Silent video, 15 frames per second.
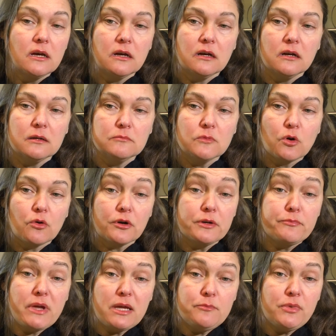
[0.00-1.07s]
um, or
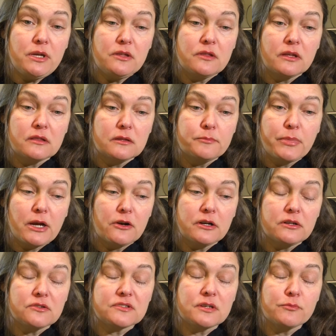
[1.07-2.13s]
it may be that the
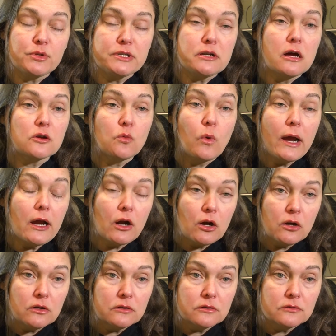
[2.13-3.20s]
parent is simply not
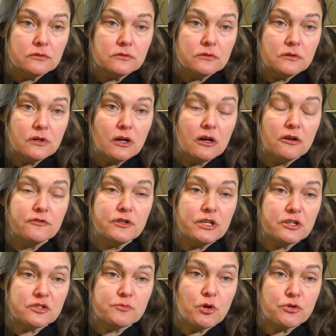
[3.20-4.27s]
aware of
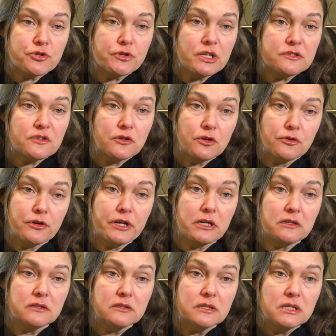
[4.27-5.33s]
the exposure that's
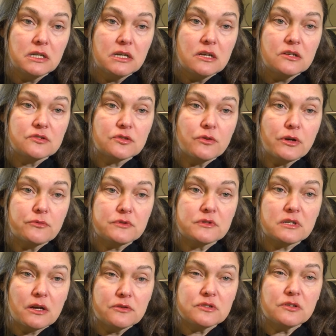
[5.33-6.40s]
occurring. So I was
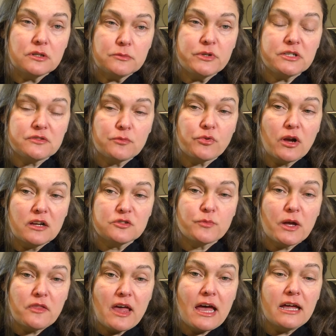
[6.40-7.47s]
I was a little bit surprised
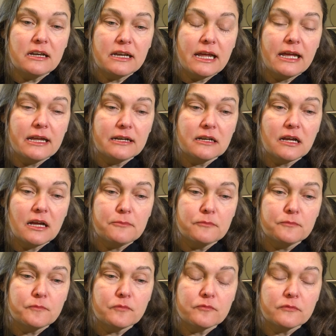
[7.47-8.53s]
by that, and
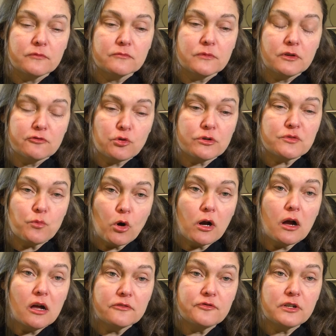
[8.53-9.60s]
I'm of course more
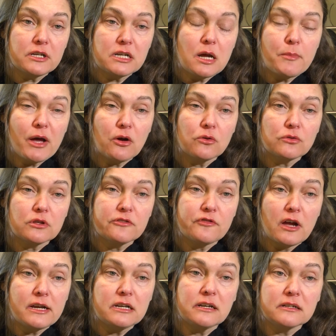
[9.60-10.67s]
confident about the
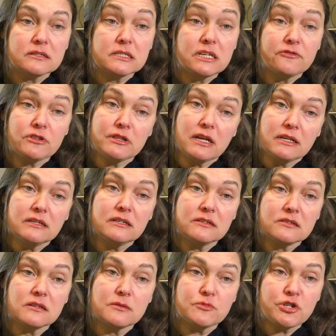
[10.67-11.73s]
findings given that it
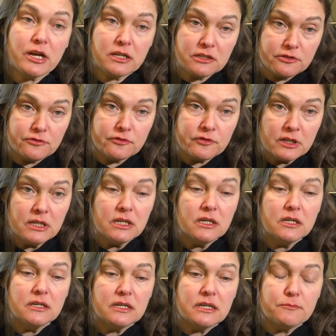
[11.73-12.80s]
is an objective
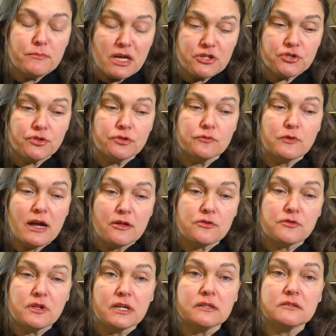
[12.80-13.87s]
measure
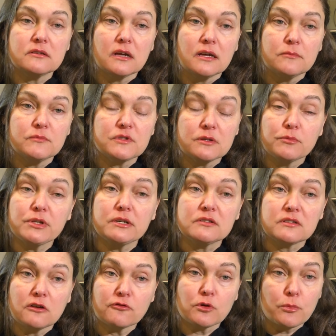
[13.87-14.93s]
rather than um, simply a
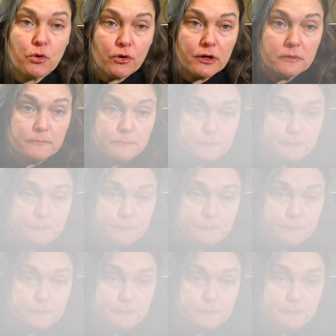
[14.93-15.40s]
self-report.